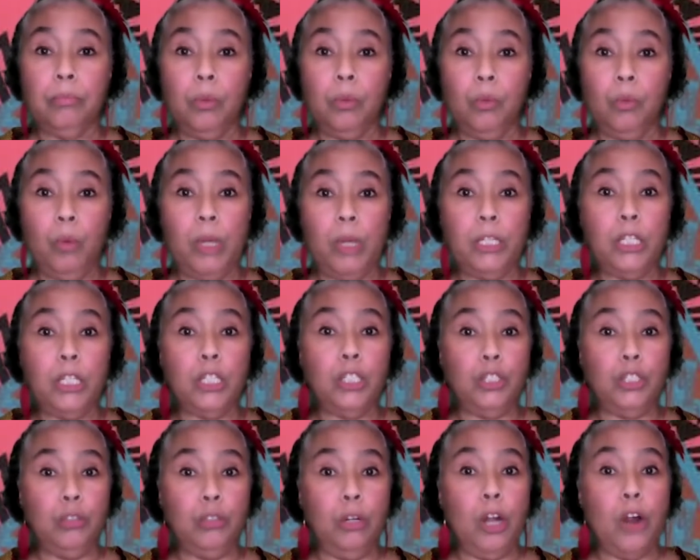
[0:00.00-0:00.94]
what did
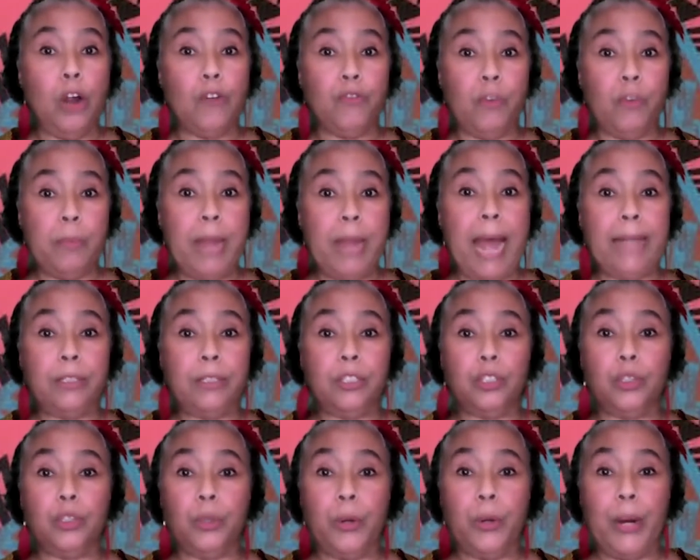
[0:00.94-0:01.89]
you learn from that
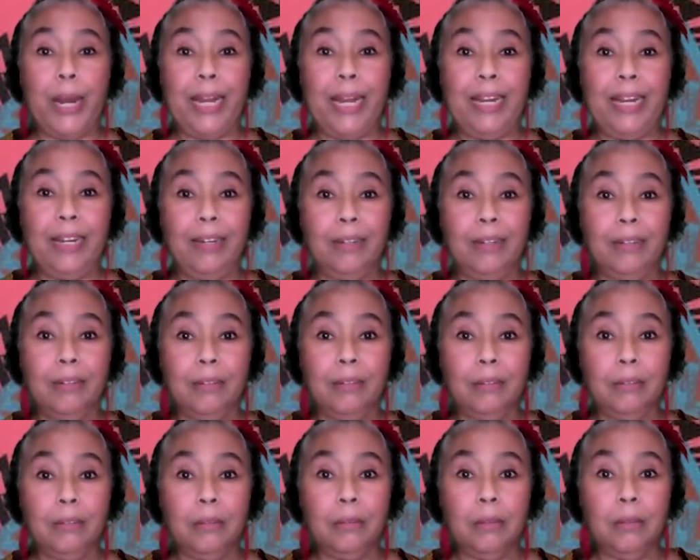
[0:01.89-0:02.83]
story?
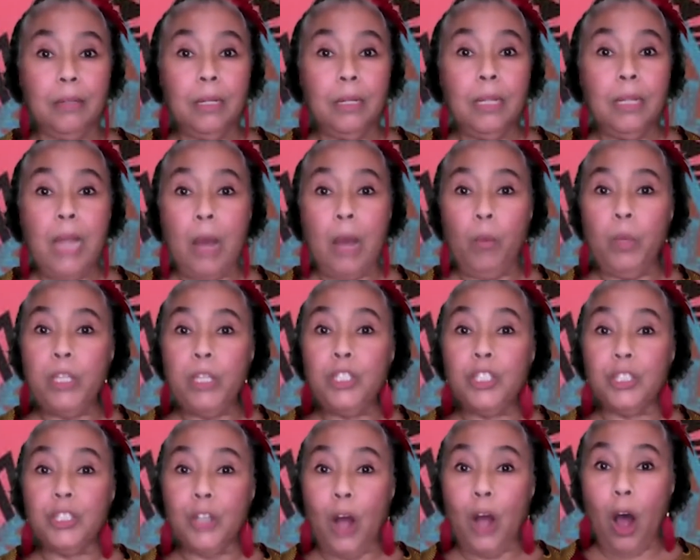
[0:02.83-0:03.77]
That we
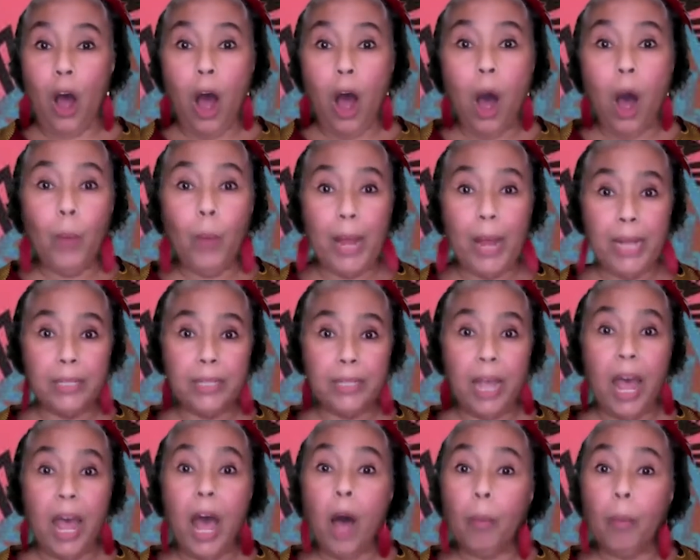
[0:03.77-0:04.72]
should always
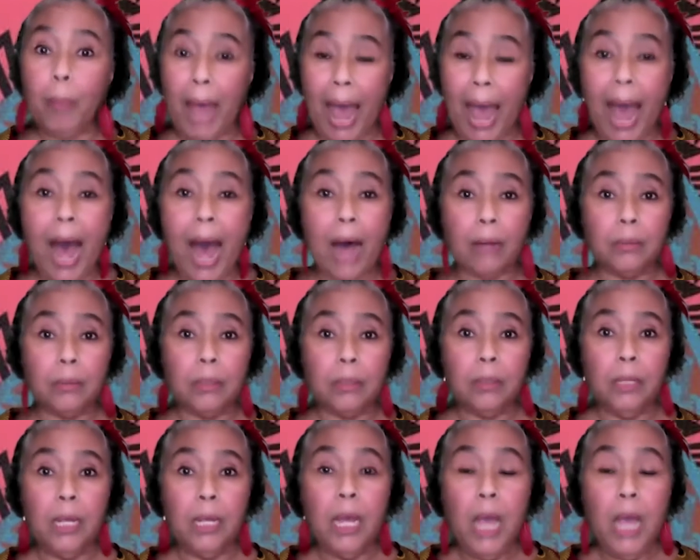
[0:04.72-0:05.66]
help out
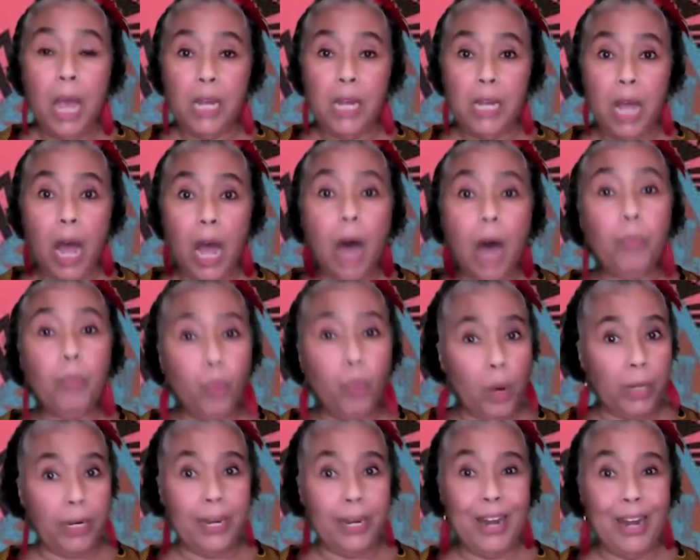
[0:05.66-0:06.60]
and help
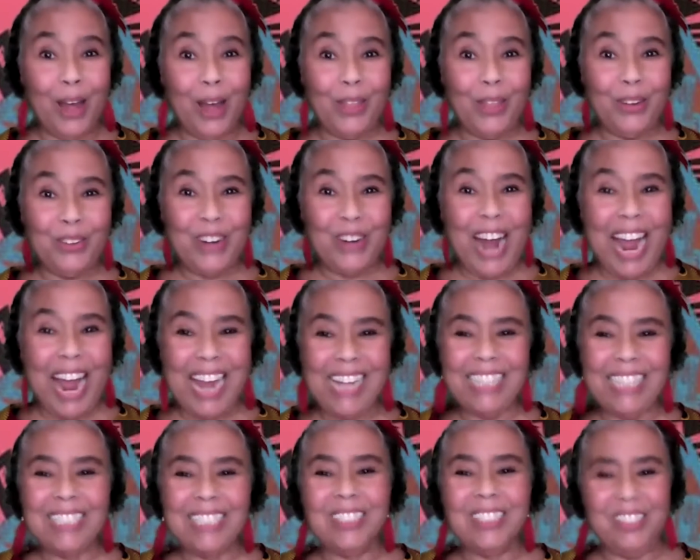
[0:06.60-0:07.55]
one another, right?
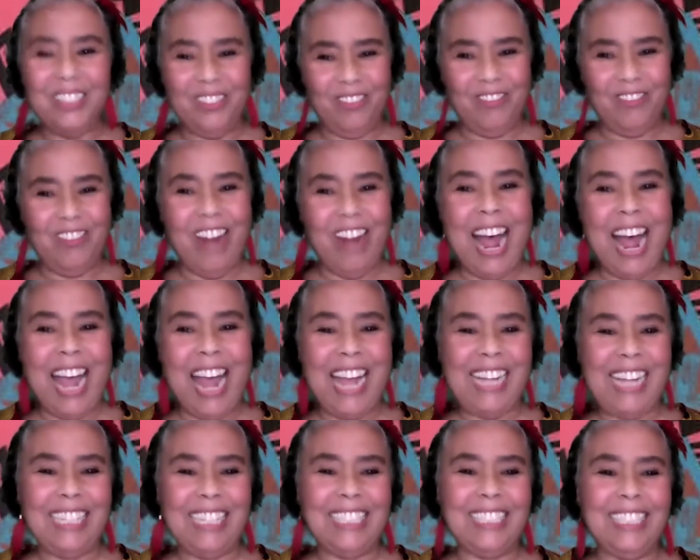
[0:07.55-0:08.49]

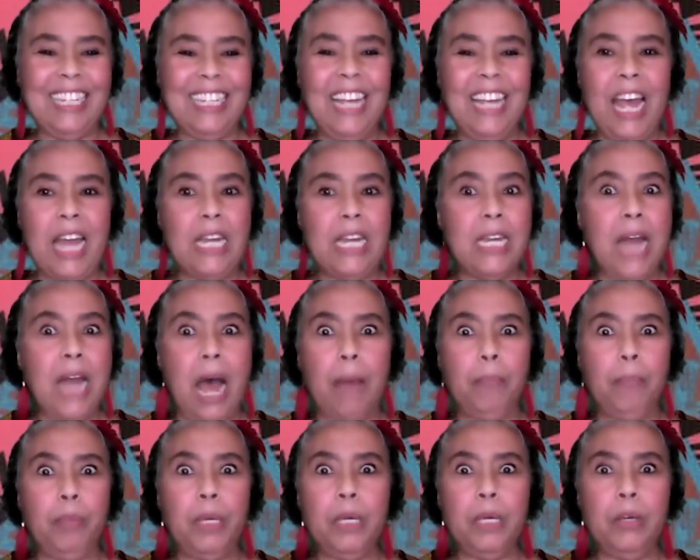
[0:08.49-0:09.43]
Right, and
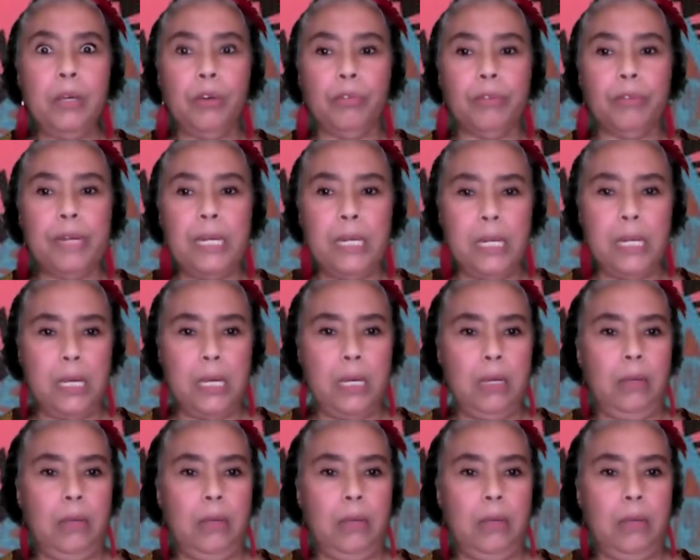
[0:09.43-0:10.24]
not be greedy.